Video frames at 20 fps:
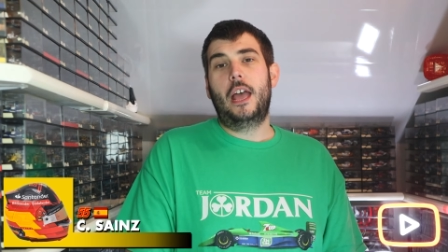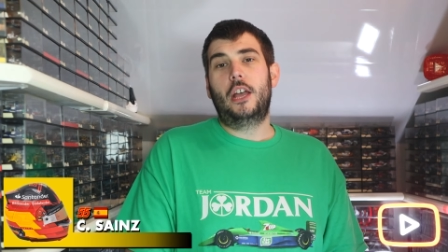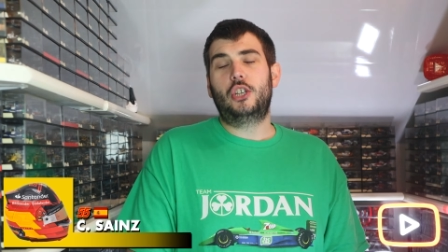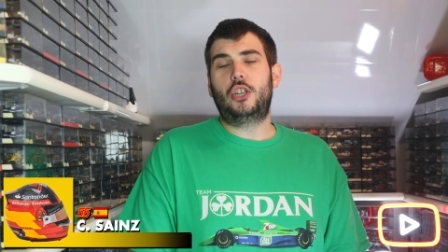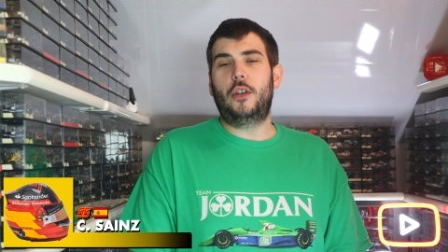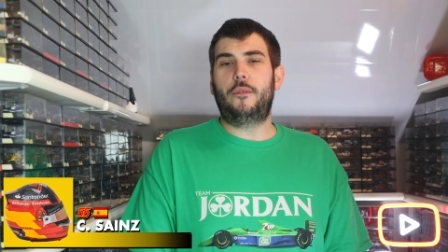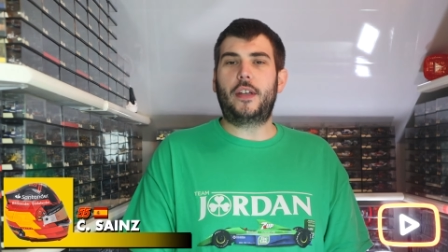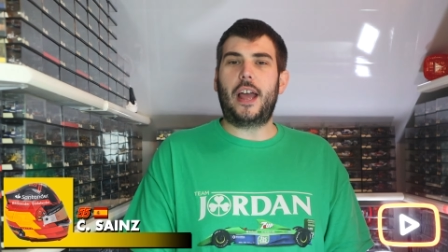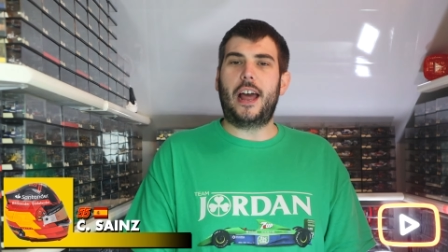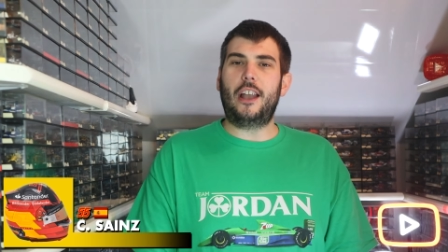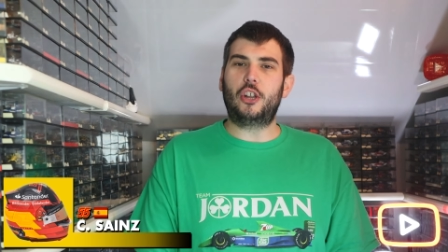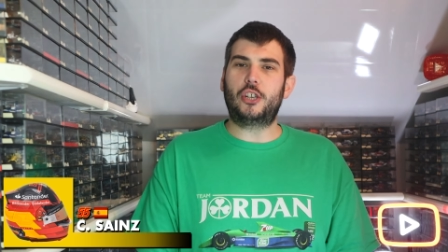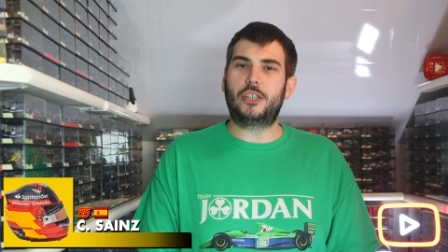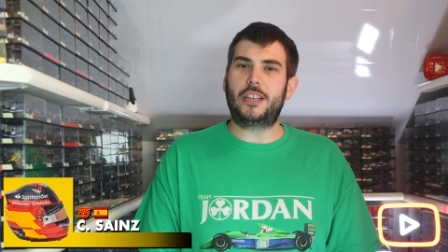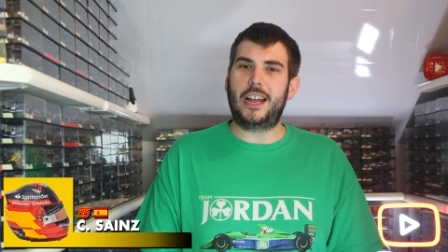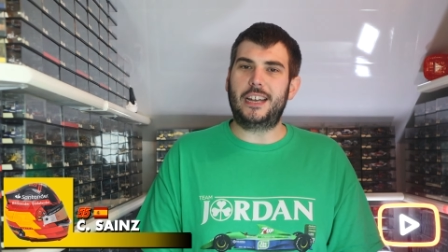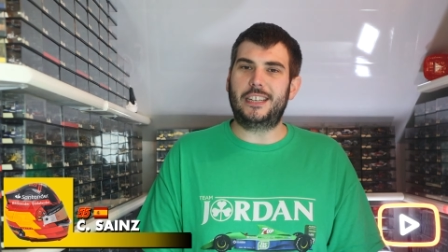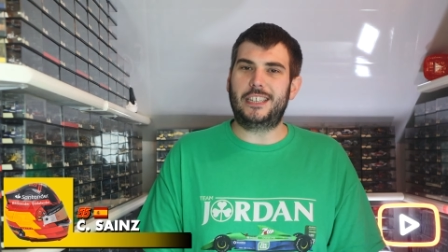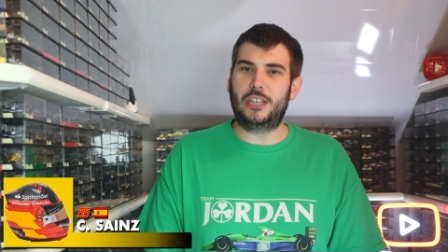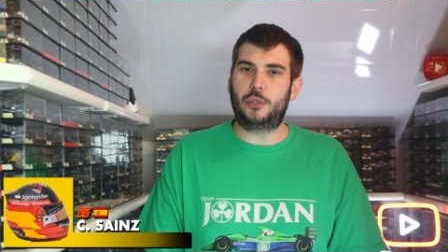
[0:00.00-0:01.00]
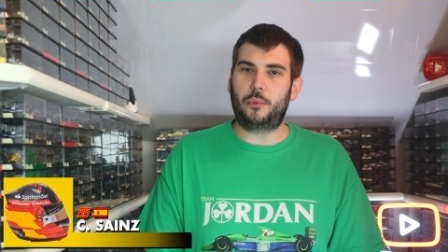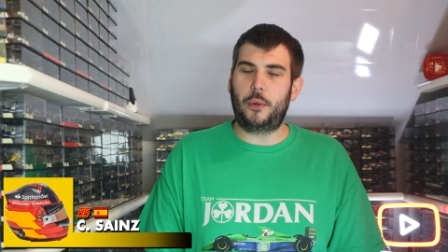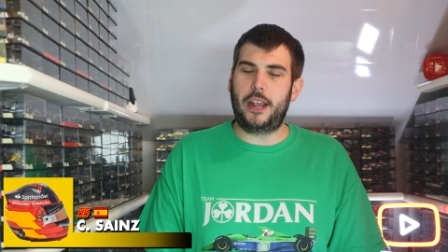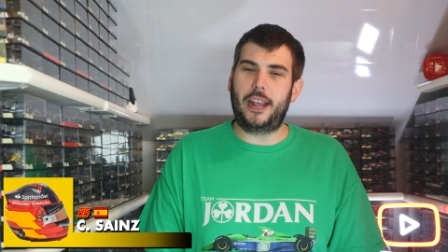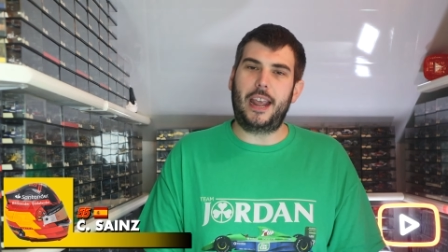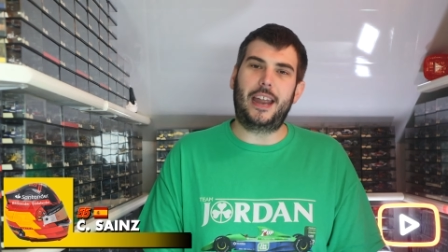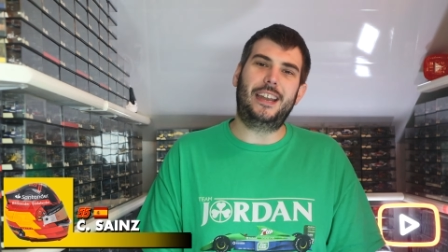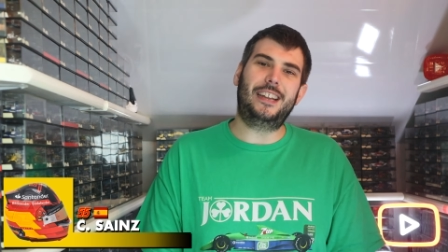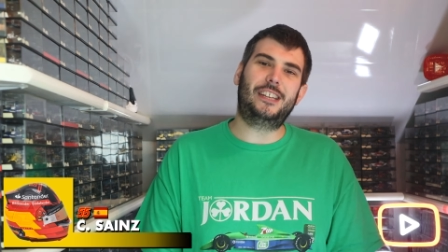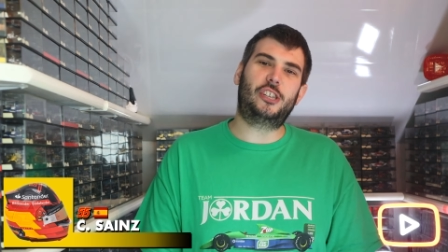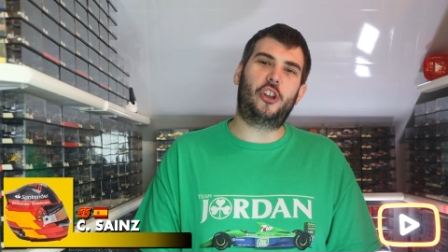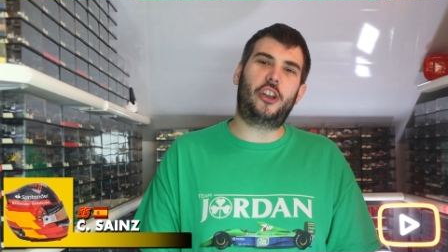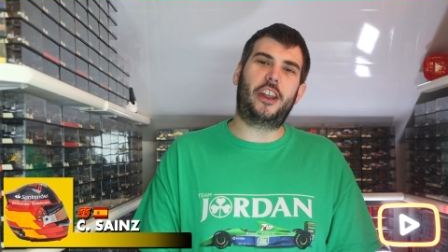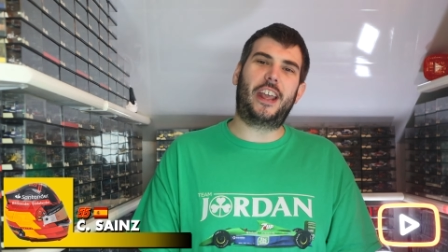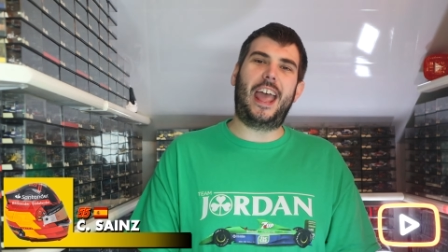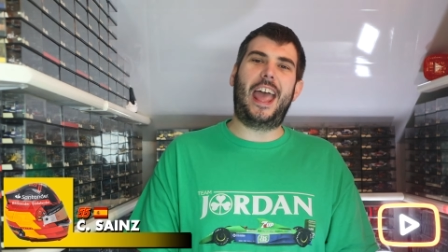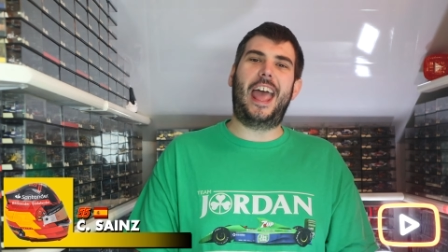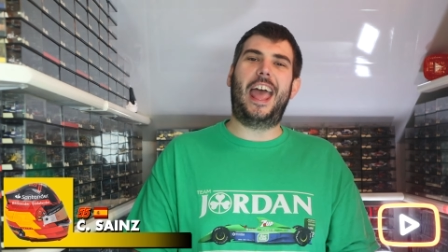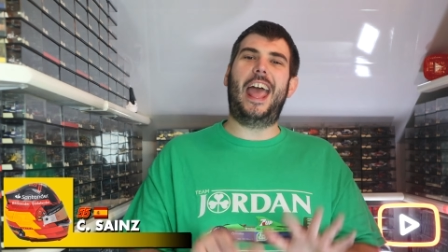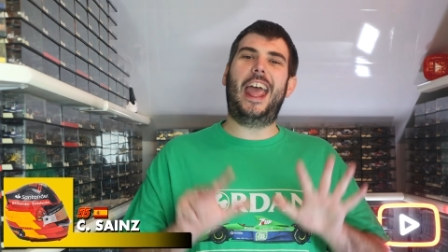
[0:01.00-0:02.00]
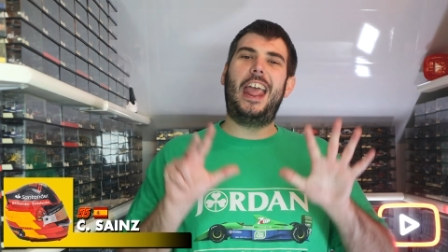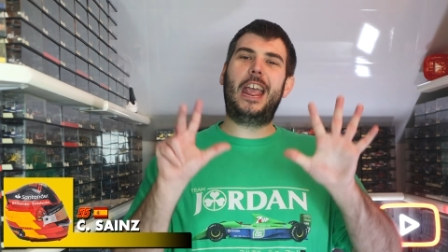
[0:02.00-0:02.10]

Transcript: So for Carlos Sainz this weekend, he's going to get